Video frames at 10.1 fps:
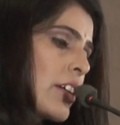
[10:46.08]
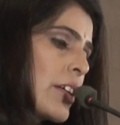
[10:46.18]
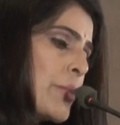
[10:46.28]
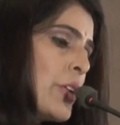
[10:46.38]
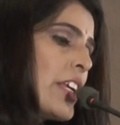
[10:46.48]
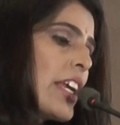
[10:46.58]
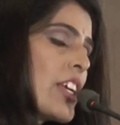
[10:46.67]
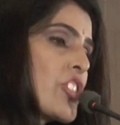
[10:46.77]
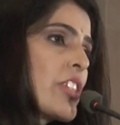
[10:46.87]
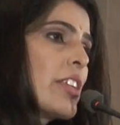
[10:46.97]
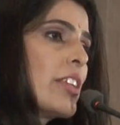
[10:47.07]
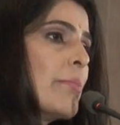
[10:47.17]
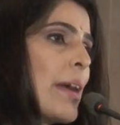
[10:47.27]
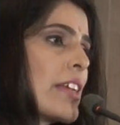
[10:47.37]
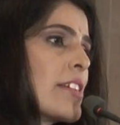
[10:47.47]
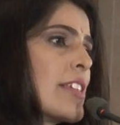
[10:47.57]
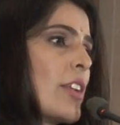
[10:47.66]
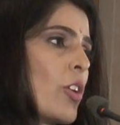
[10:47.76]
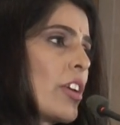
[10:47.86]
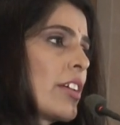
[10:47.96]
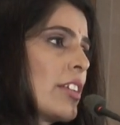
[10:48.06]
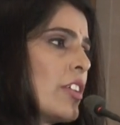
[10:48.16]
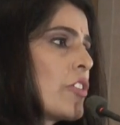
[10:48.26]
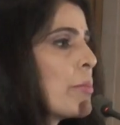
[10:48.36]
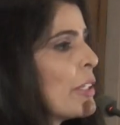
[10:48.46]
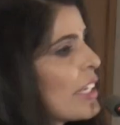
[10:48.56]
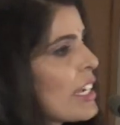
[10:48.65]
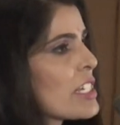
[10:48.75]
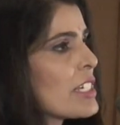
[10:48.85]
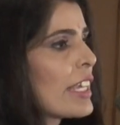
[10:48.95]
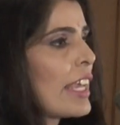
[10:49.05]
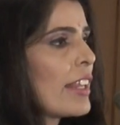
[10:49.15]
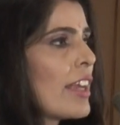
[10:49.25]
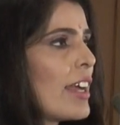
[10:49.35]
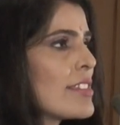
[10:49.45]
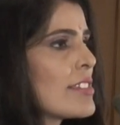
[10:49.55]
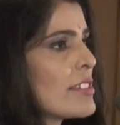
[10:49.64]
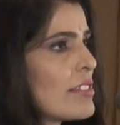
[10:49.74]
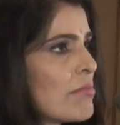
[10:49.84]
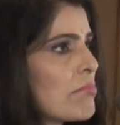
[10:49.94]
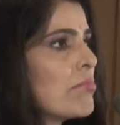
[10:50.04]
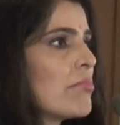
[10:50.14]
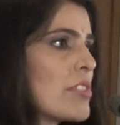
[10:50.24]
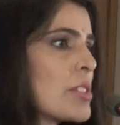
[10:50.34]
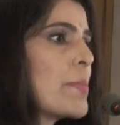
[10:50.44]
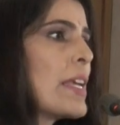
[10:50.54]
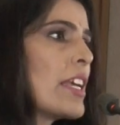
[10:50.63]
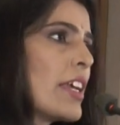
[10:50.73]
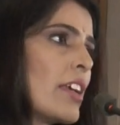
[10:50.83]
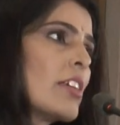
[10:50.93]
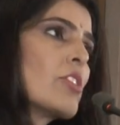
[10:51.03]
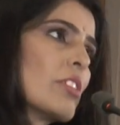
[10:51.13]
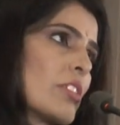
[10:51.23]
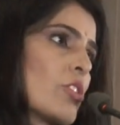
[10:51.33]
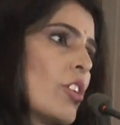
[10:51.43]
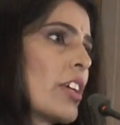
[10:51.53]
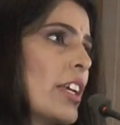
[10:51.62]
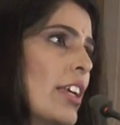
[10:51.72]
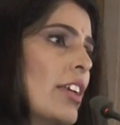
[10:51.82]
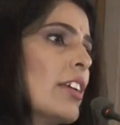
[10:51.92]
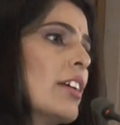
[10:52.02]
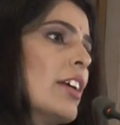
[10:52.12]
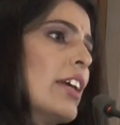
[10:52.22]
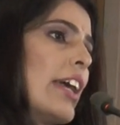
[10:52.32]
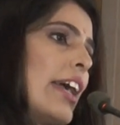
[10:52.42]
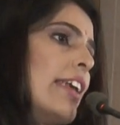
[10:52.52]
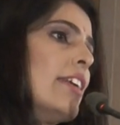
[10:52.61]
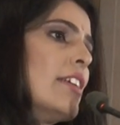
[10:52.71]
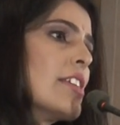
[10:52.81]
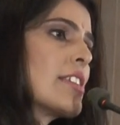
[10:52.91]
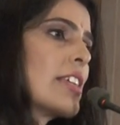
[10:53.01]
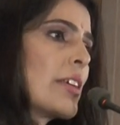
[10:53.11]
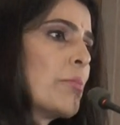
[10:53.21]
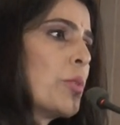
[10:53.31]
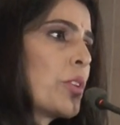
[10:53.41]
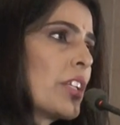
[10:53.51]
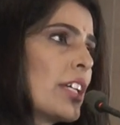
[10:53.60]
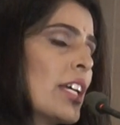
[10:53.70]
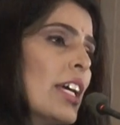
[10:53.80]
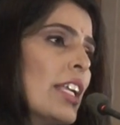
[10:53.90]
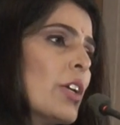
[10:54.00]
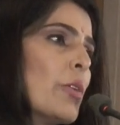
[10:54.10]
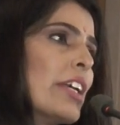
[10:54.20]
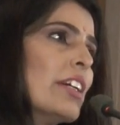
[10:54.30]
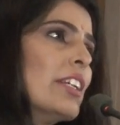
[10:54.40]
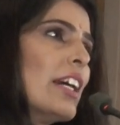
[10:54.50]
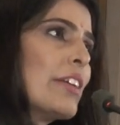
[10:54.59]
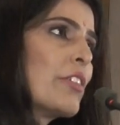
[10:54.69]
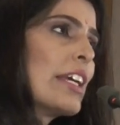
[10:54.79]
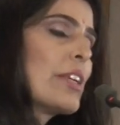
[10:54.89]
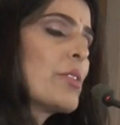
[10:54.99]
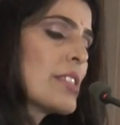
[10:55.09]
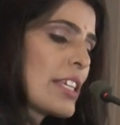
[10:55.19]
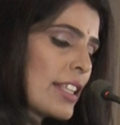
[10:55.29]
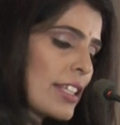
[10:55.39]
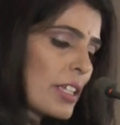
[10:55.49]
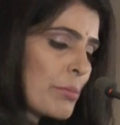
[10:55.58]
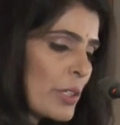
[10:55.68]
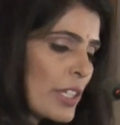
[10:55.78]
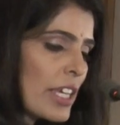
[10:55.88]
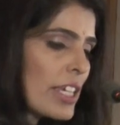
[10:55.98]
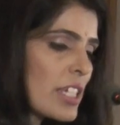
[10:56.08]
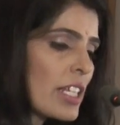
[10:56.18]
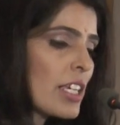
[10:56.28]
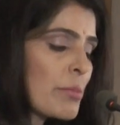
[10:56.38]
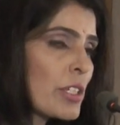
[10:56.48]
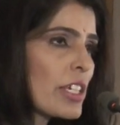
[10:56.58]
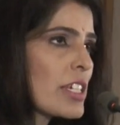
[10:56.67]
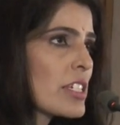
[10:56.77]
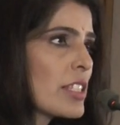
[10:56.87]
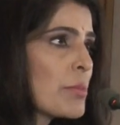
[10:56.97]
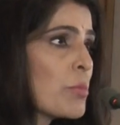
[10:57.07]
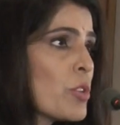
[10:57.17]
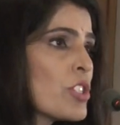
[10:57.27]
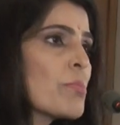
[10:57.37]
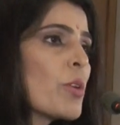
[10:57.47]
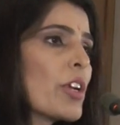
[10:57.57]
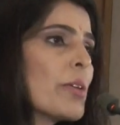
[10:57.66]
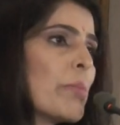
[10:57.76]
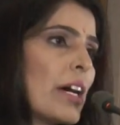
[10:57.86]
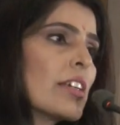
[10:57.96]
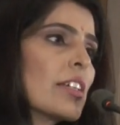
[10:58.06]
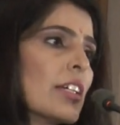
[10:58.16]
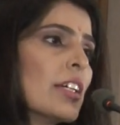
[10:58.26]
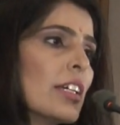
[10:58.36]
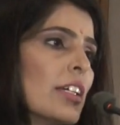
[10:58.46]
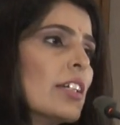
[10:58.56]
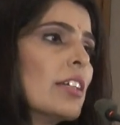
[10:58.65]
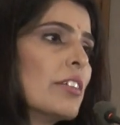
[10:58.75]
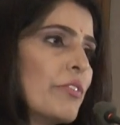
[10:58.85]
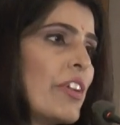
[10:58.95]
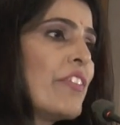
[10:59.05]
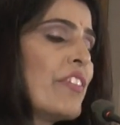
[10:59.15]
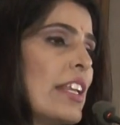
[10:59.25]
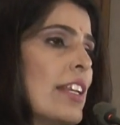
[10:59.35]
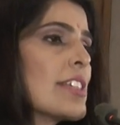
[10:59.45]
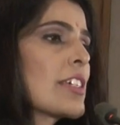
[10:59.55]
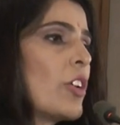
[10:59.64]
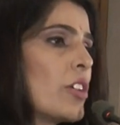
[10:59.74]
communication matters a lot. Now communication again has speaking, talking and listening both. Now here I would like to say that in communication the most important part we feel is